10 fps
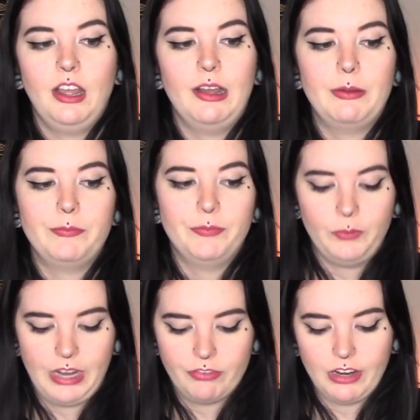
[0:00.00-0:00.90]
um,
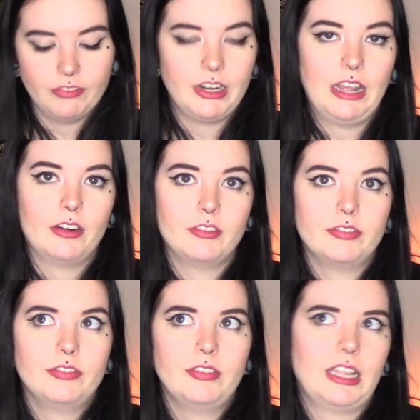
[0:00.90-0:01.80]
whenever I run out
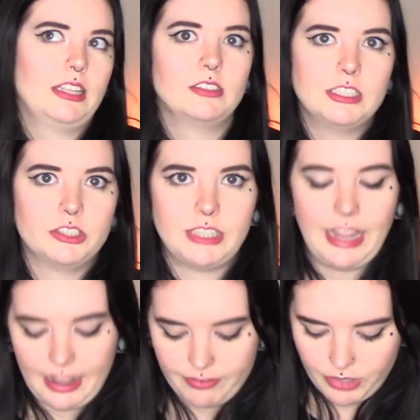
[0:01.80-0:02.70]
of like the cleansers I
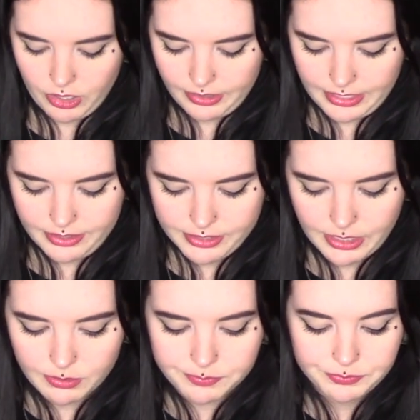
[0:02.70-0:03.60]
have currently.
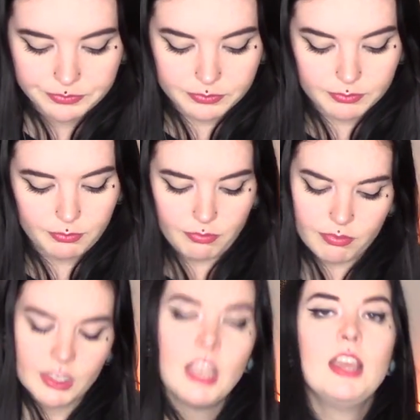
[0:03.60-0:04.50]
So
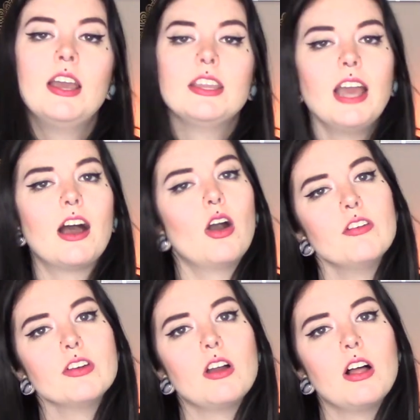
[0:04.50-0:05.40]
yeah,
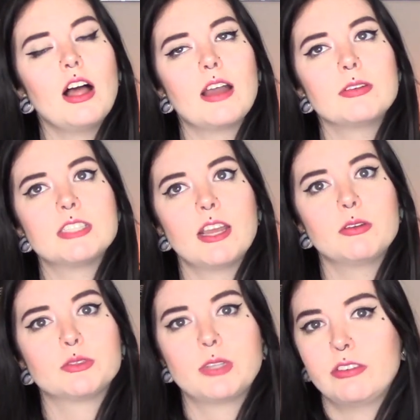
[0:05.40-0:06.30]
overall, I would say I
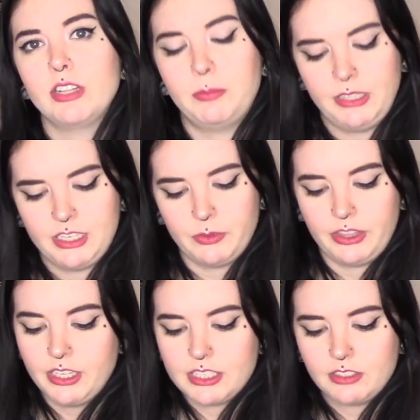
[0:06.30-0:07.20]
was really, really pleased with
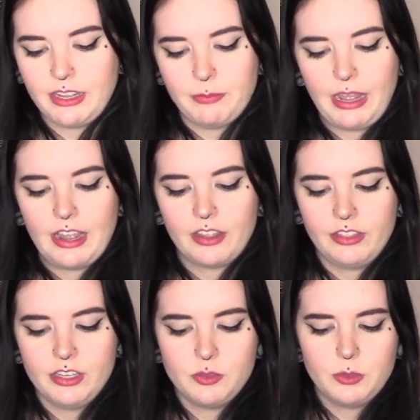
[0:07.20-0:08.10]
this glam bag.
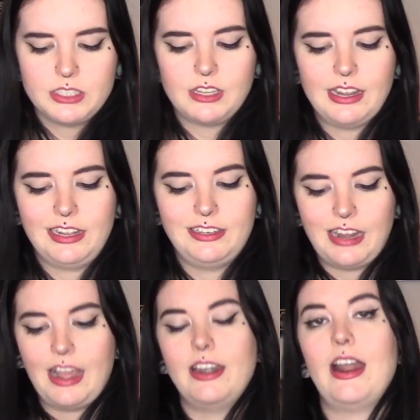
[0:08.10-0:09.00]
This was like a
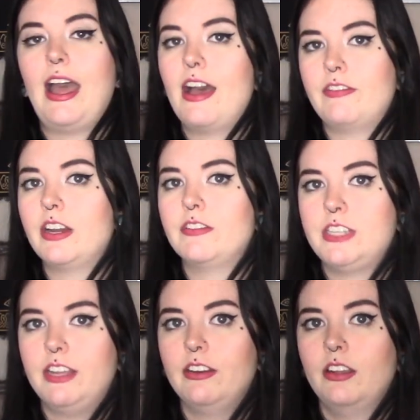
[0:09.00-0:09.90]
nine and a half out of
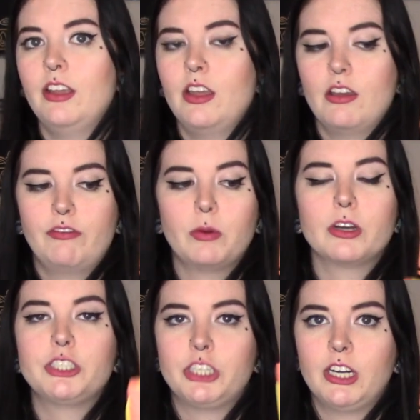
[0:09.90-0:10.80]
ten.
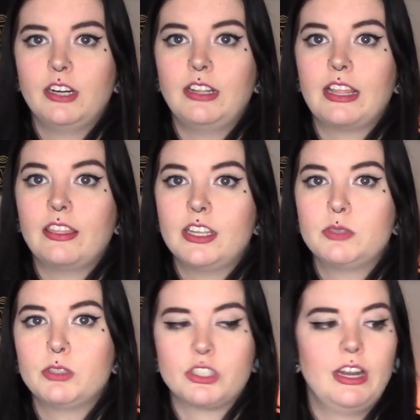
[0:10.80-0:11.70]
For sure, like this
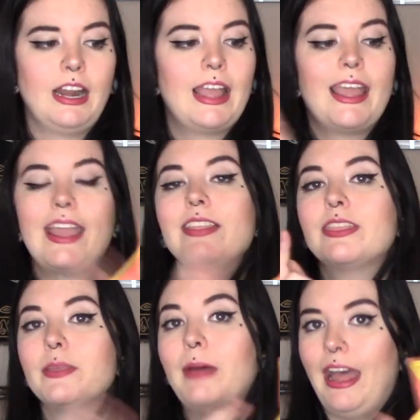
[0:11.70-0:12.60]
was great. I
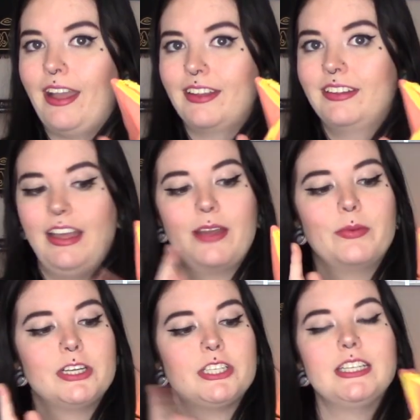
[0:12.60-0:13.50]
hate the bag. I
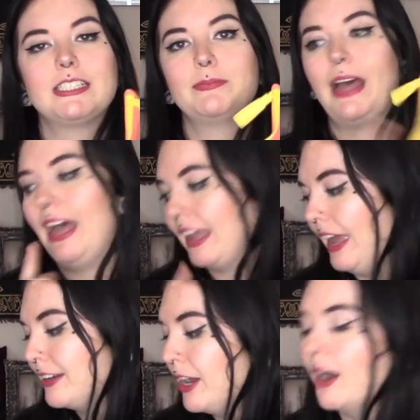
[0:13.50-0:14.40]
wish this bag
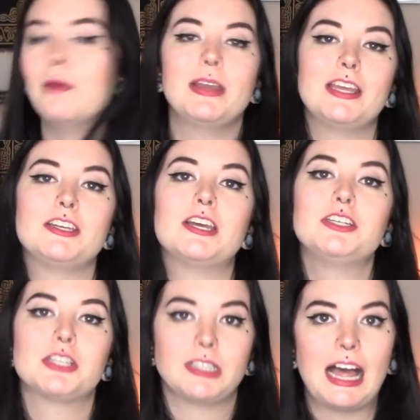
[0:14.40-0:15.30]
had come in
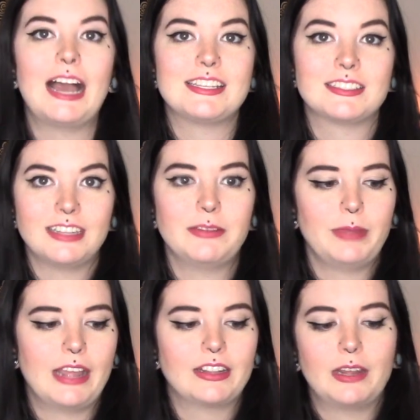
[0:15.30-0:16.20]
July's glam
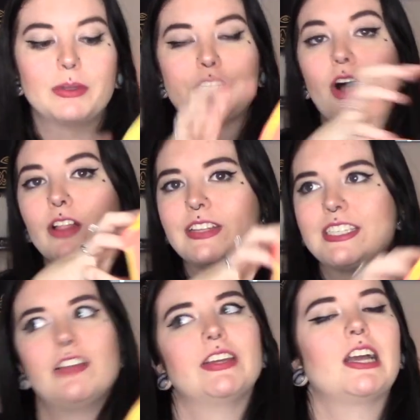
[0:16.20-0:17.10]
bag. Like I wish all of this
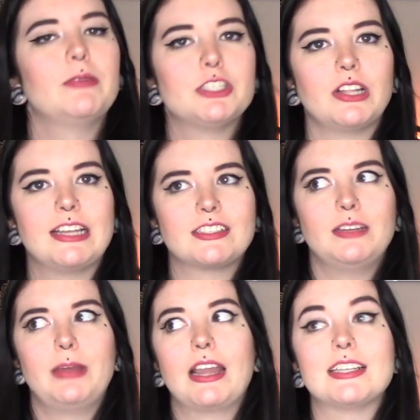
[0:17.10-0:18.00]
stuff had come in July's
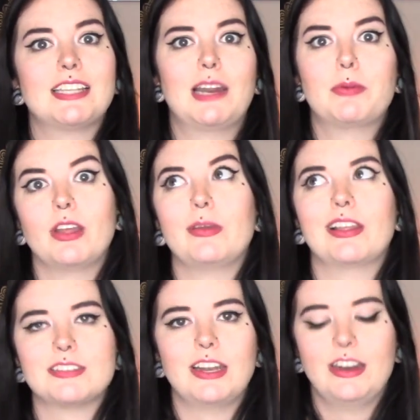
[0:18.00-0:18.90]
glam bag because then I'd probably be
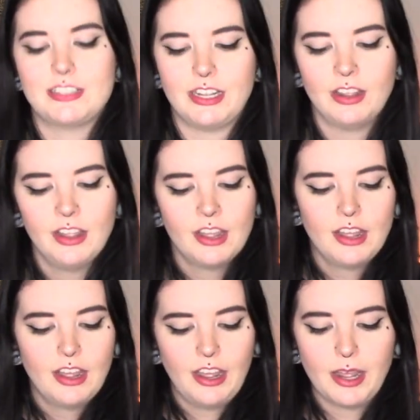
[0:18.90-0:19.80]
like ten out of ten.
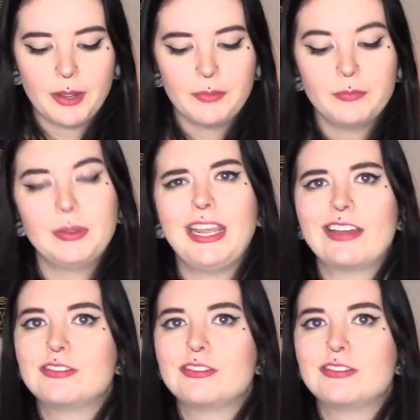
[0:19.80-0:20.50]
Um, but yeah,